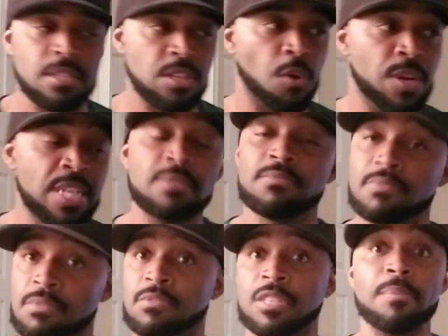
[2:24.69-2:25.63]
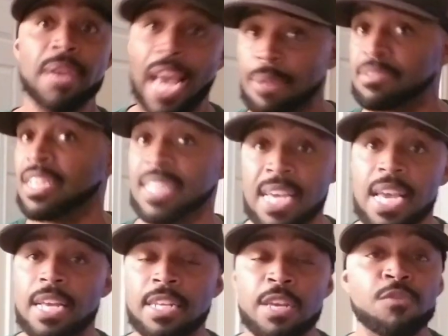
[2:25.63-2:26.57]
You know, some games he
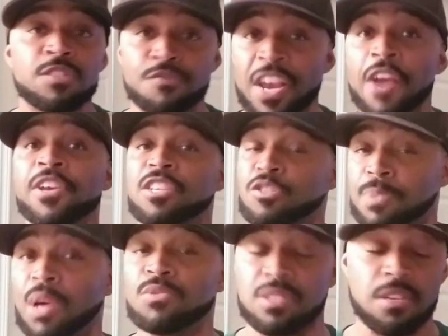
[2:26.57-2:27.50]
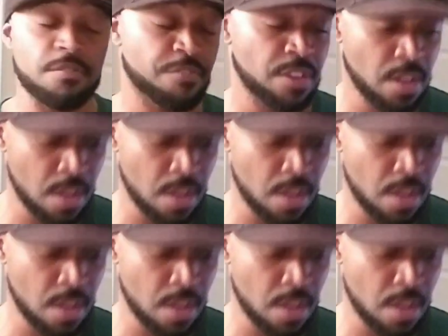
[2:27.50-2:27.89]
did. He was very explosive.